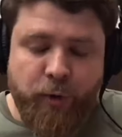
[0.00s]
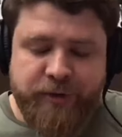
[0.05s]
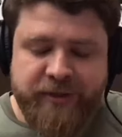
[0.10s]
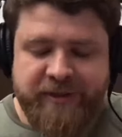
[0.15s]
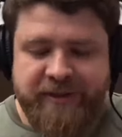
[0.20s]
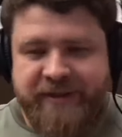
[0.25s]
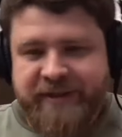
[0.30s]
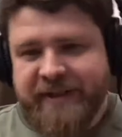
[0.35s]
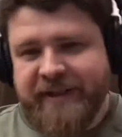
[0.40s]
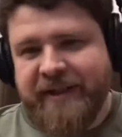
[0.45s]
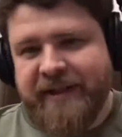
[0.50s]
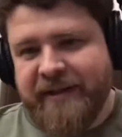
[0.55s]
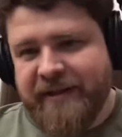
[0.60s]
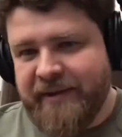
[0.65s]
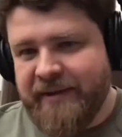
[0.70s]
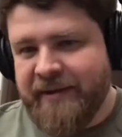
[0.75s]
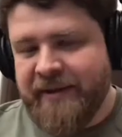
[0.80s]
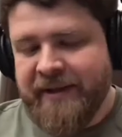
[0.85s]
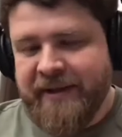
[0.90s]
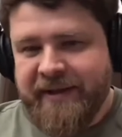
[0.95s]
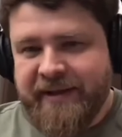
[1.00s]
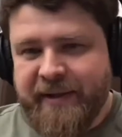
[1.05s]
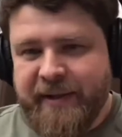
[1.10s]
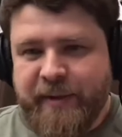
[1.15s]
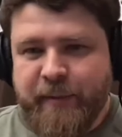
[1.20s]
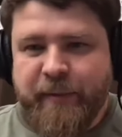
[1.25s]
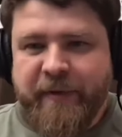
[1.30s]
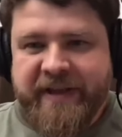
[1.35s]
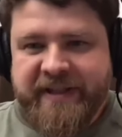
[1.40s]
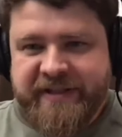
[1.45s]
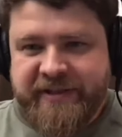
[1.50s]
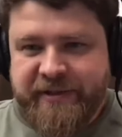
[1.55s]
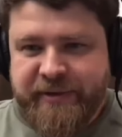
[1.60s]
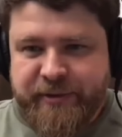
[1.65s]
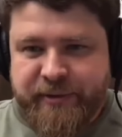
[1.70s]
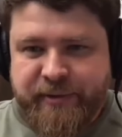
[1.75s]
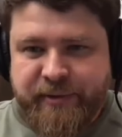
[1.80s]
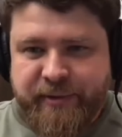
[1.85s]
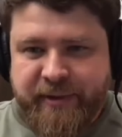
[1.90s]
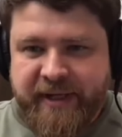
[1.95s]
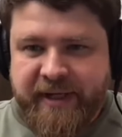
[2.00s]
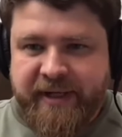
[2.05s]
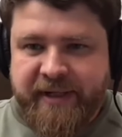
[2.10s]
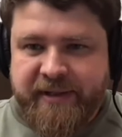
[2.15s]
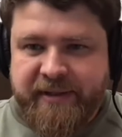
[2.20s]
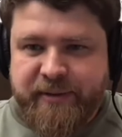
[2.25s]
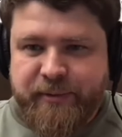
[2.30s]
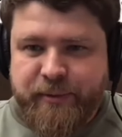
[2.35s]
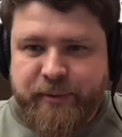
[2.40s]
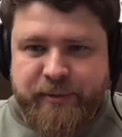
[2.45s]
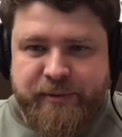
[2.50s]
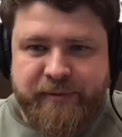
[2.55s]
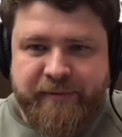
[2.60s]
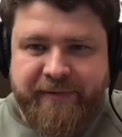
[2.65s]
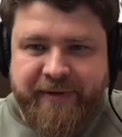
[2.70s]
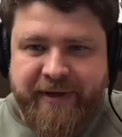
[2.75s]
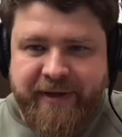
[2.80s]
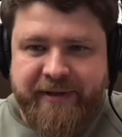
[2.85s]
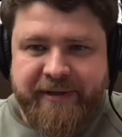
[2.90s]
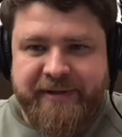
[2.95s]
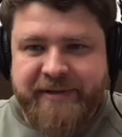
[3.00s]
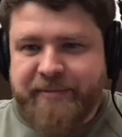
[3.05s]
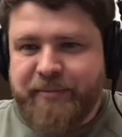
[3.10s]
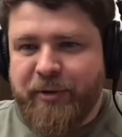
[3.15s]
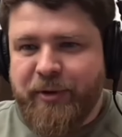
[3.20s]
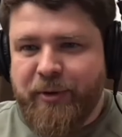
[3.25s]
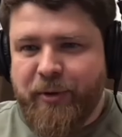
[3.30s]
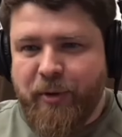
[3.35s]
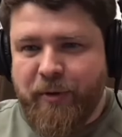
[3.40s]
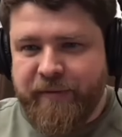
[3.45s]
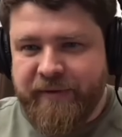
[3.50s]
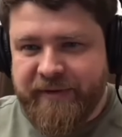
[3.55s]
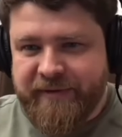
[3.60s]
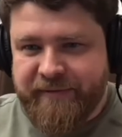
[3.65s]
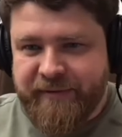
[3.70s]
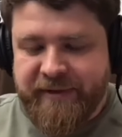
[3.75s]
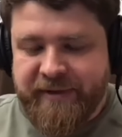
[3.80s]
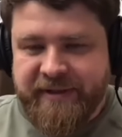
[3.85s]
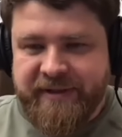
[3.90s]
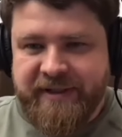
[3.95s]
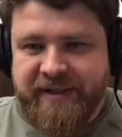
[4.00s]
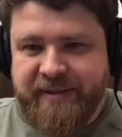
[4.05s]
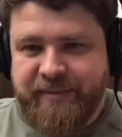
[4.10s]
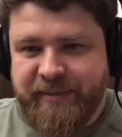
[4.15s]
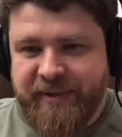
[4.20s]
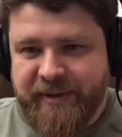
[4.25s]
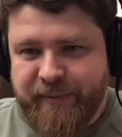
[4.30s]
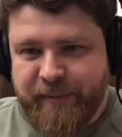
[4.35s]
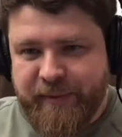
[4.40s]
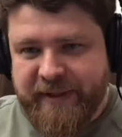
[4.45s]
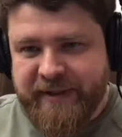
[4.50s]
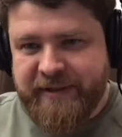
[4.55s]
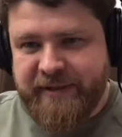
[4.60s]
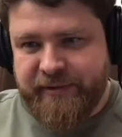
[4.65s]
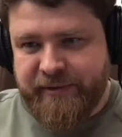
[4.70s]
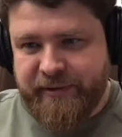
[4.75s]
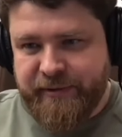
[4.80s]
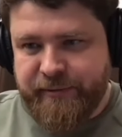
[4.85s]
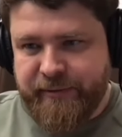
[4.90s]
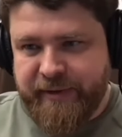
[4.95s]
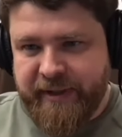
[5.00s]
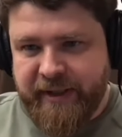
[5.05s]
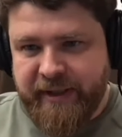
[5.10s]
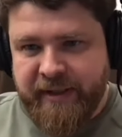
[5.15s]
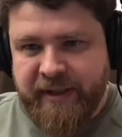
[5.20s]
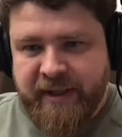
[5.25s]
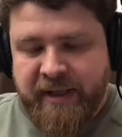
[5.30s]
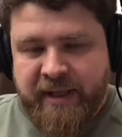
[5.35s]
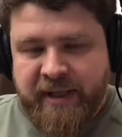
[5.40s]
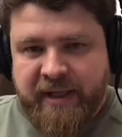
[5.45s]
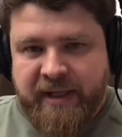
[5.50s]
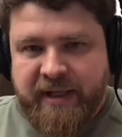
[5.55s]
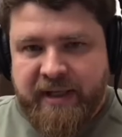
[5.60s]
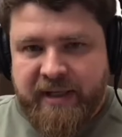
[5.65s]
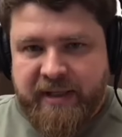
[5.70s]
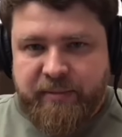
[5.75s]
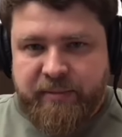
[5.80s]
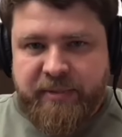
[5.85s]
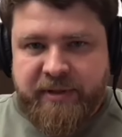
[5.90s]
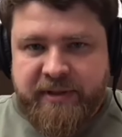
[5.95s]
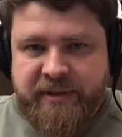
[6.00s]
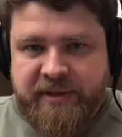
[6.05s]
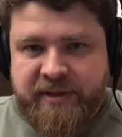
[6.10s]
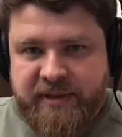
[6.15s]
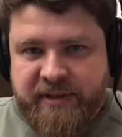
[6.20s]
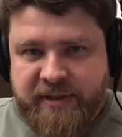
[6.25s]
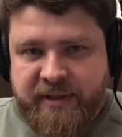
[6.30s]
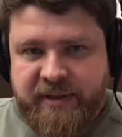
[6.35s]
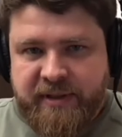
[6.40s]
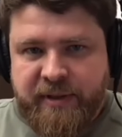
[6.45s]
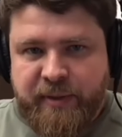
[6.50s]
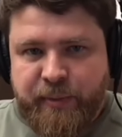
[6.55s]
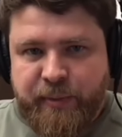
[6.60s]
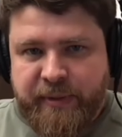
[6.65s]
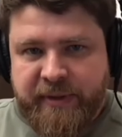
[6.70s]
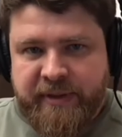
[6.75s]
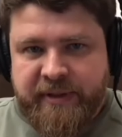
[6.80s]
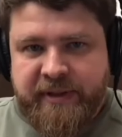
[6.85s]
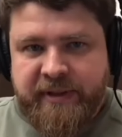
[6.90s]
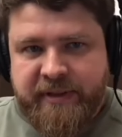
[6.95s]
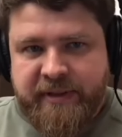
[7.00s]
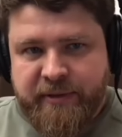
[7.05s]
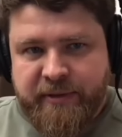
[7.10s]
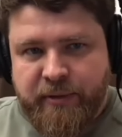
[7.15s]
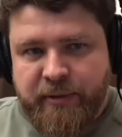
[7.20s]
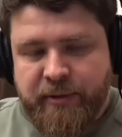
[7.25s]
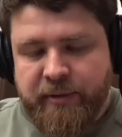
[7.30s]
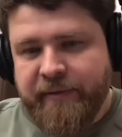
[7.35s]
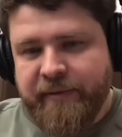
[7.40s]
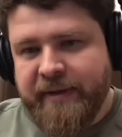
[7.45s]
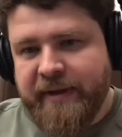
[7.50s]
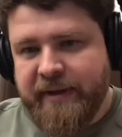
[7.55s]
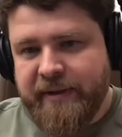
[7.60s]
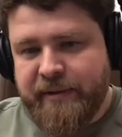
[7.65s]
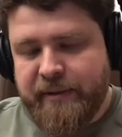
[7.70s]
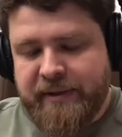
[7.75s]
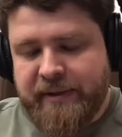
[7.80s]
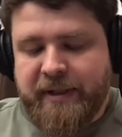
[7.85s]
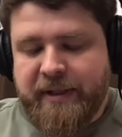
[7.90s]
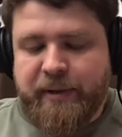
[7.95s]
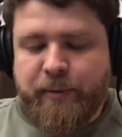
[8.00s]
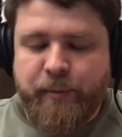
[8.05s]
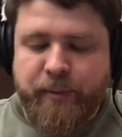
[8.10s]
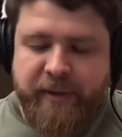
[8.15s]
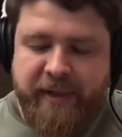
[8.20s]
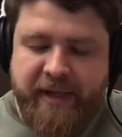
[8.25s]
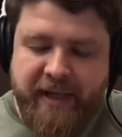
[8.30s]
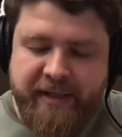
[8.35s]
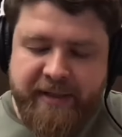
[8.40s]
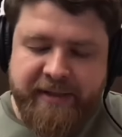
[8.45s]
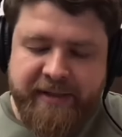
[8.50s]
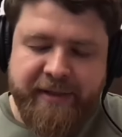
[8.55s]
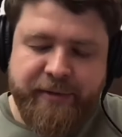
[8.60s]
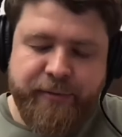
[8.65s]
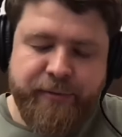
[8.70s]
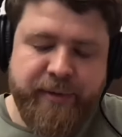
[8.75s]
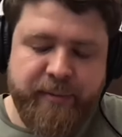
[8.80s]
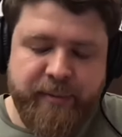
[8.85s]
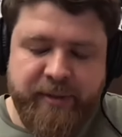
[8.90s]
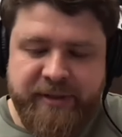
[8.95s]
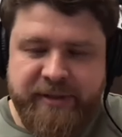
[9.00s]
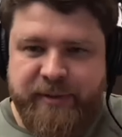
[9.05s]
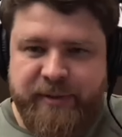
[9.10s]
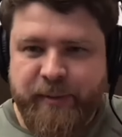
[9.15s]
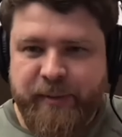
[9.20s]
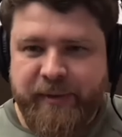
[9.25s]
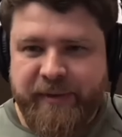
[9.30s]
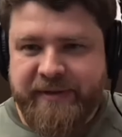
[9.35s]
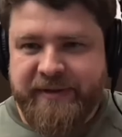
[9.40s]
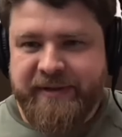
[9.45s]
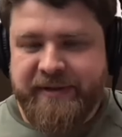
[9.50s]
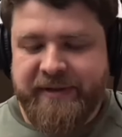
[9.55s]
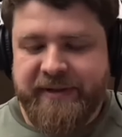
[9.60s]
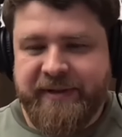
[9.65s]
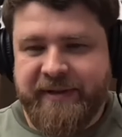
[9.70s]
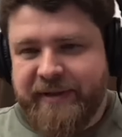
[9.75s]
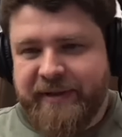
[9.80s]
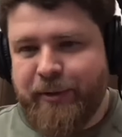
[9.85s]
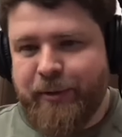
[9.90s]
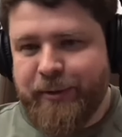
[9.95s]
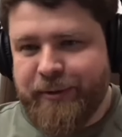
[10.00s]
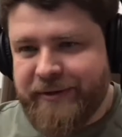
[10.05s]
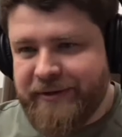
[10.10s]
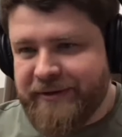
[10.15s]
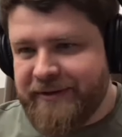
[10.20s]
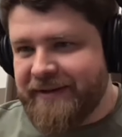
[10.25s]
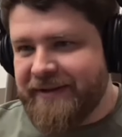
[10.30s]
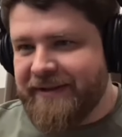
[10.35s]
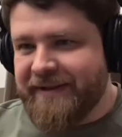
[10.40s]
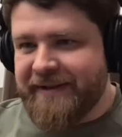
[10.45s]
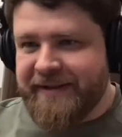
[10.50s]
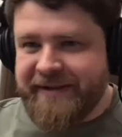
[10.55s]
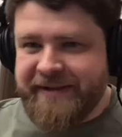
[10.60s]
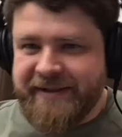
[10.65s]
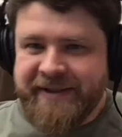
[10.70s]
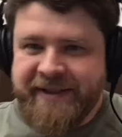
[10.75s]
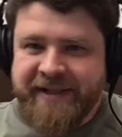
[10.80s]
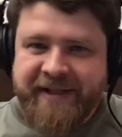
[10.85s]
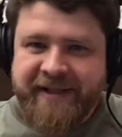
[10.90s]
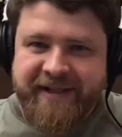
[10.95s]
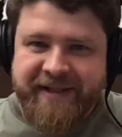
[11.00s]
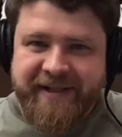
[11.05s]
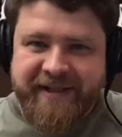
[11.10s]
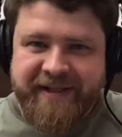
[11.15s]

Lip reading: hotel in the Western Ukraine or to find a small office for the team in the Western Ukraine. But we did all of that. Like we had an agreements with hotel and